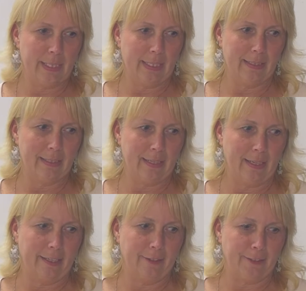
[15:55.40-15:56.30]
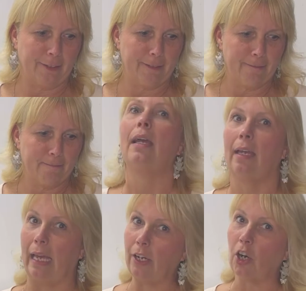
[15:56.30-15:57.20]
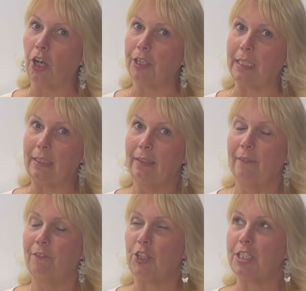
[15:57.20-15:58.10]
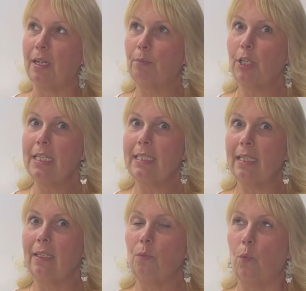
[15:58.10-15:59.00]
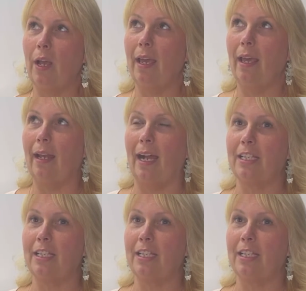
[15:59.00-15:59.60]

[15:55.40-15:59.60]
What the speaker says: designer? Ed Hardy. For some reason, when I